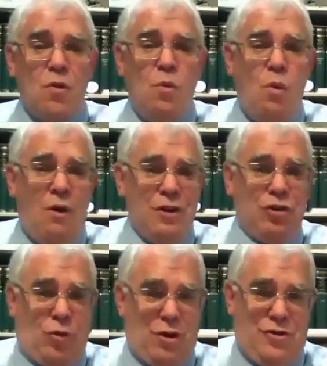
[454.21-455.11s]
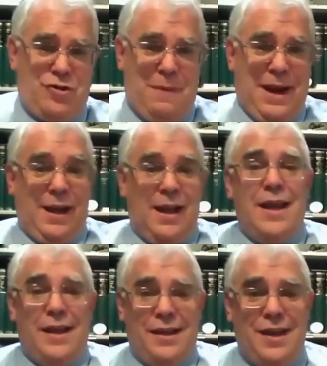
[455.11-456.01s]
Warren is ordered to make
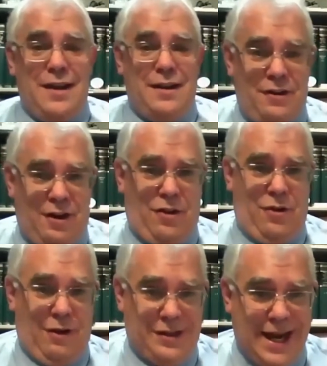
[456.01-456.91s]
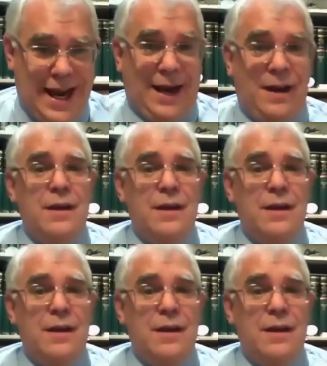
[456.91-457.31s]
yet another attack,